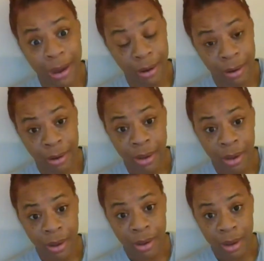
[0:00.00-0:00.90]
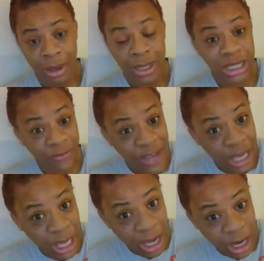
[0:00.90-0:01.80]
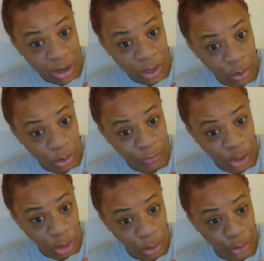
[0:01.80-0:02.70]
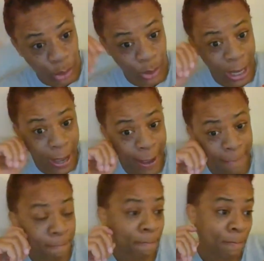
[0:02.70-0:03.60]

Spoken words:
care. Because if he cared, he would have shown you, okay?